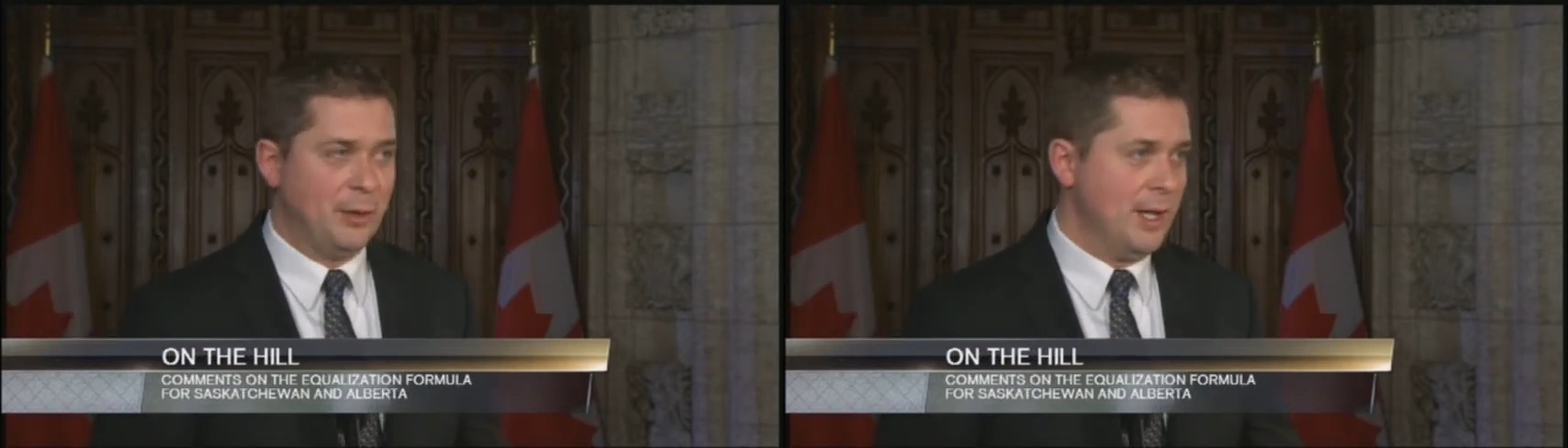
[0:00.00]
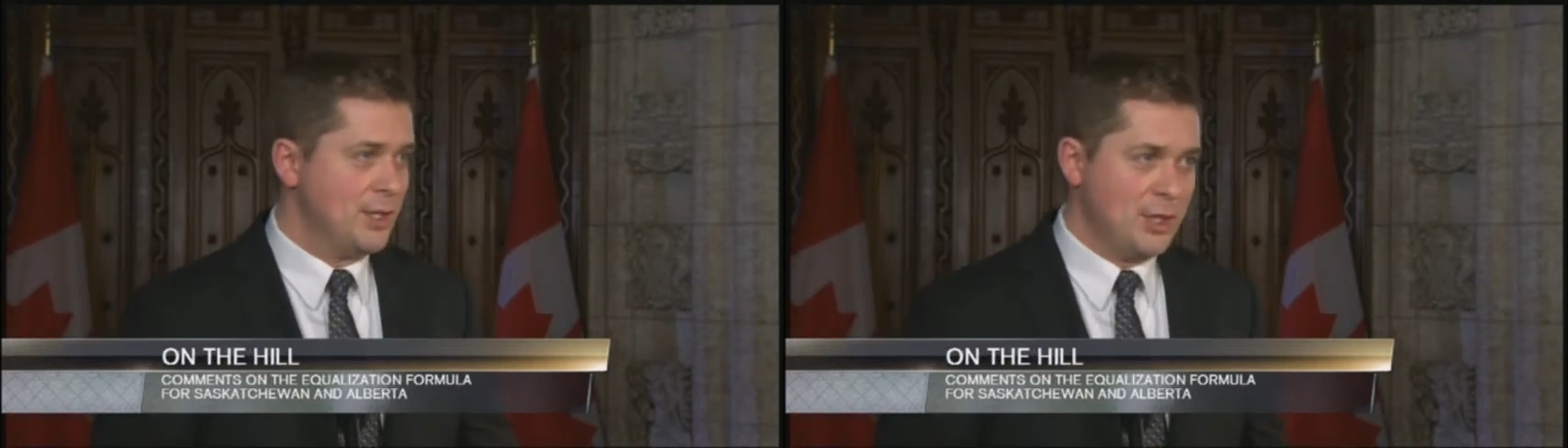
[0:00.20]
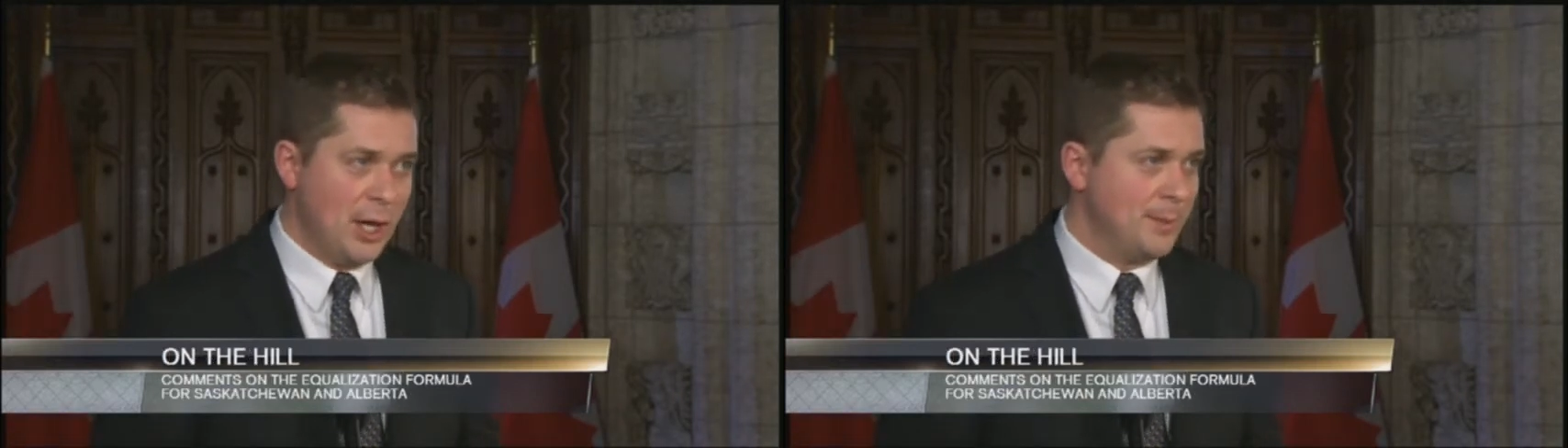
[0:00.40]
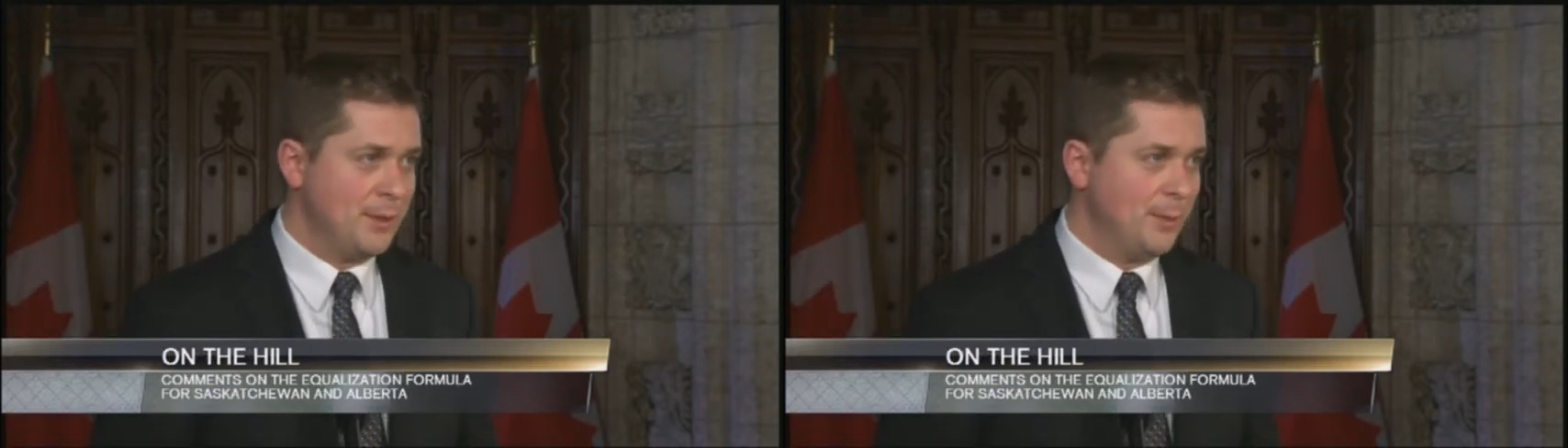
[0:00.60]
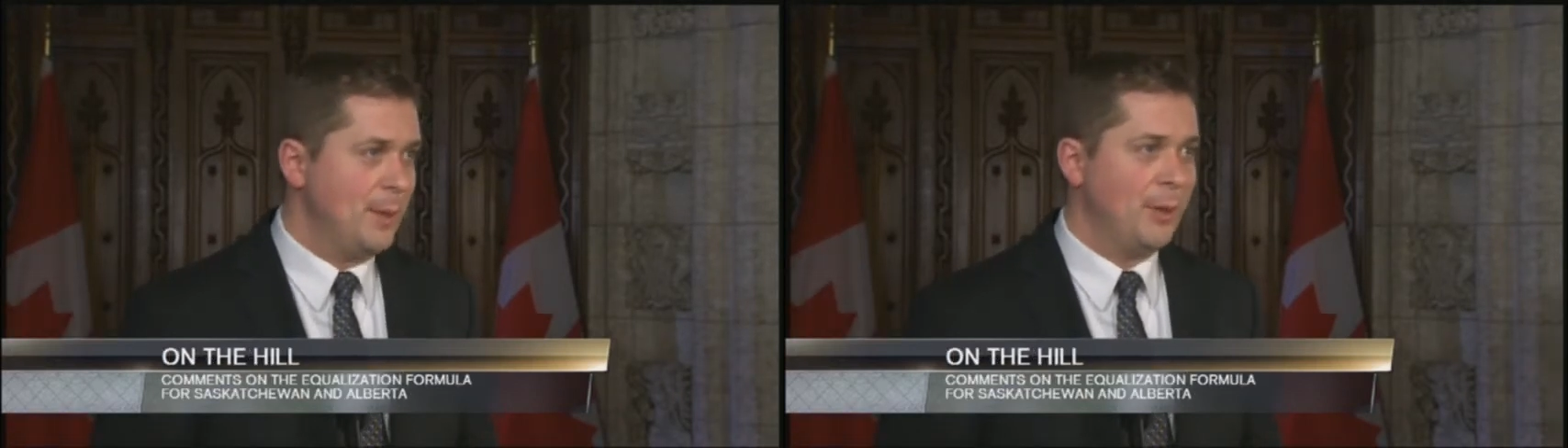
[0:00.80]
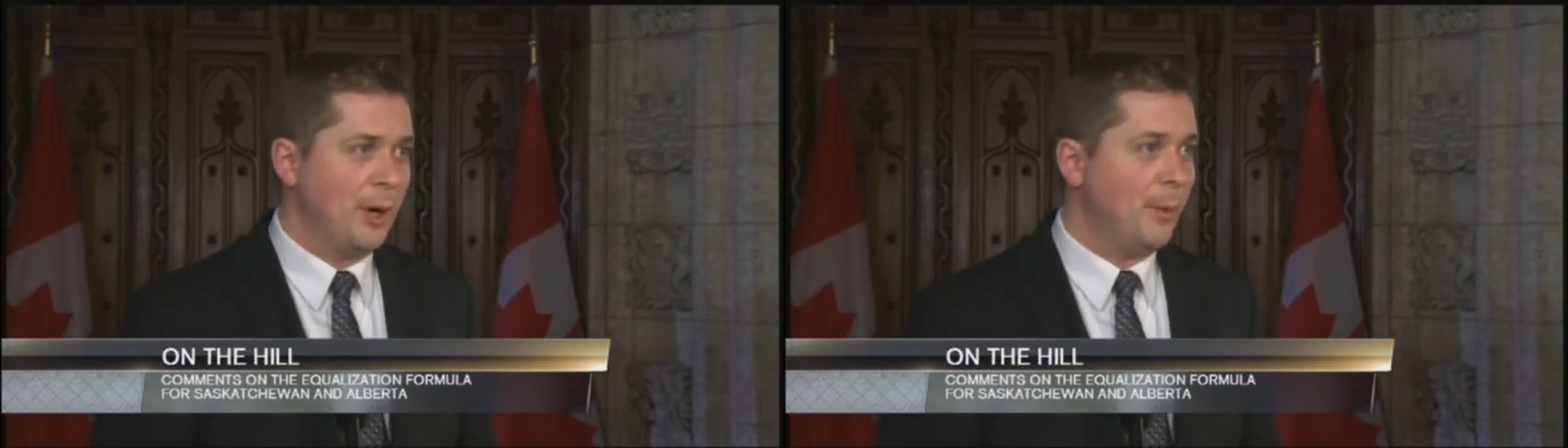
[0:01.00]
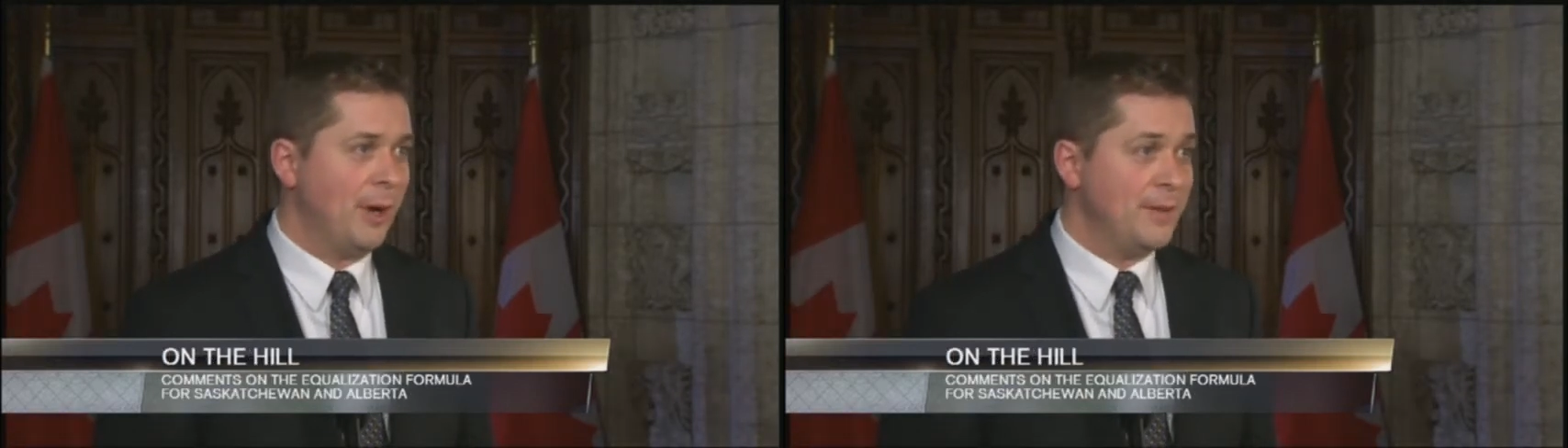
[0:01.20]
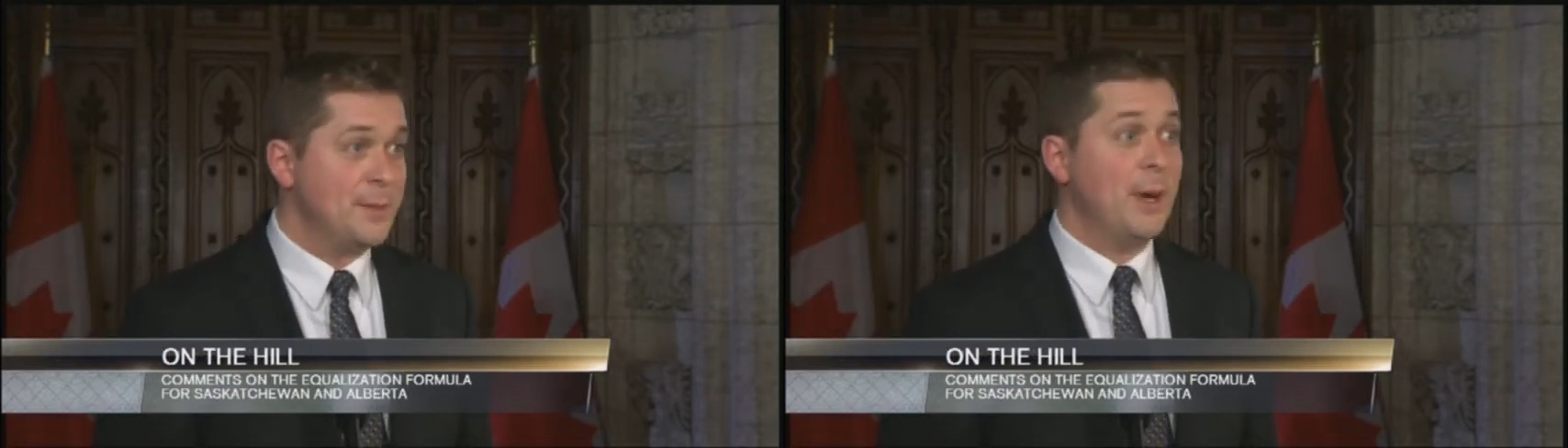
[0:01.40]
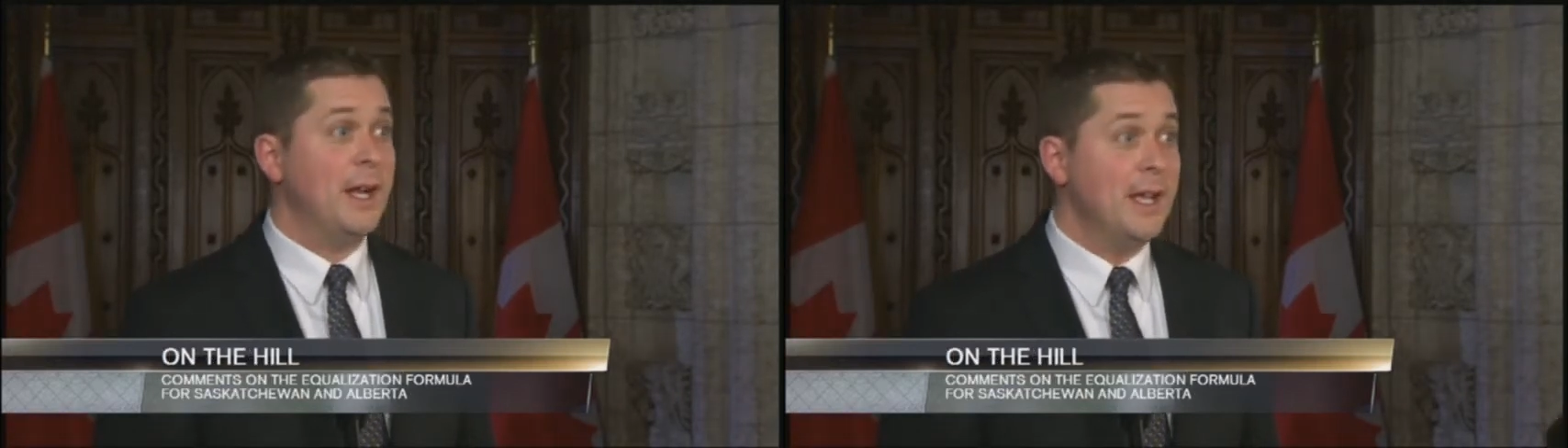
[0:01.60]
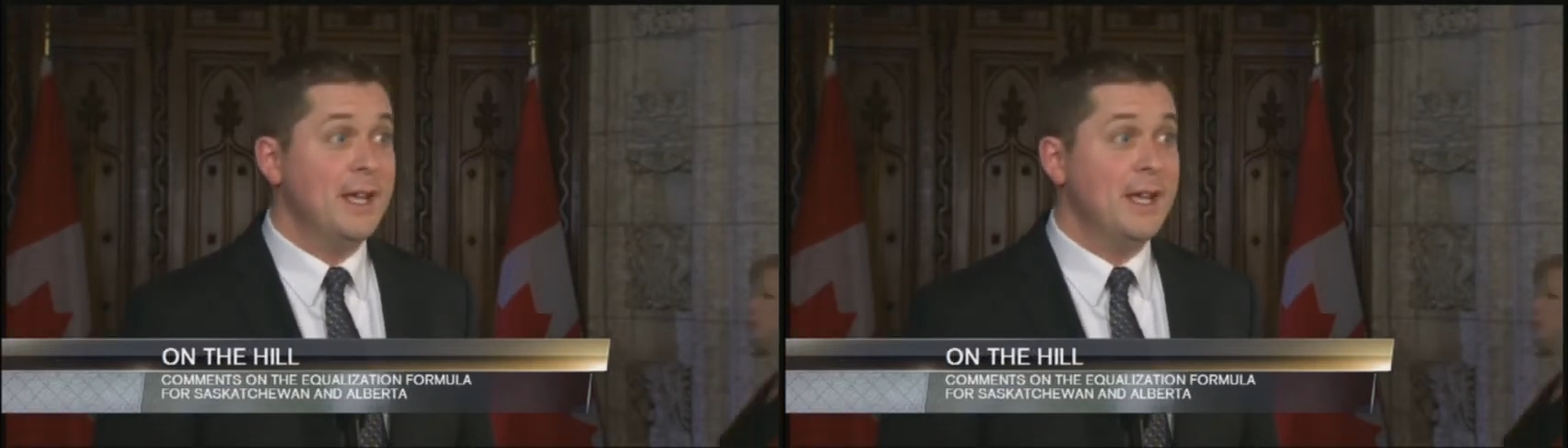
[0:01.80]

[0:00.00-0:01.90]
creates jobs for people in our province, but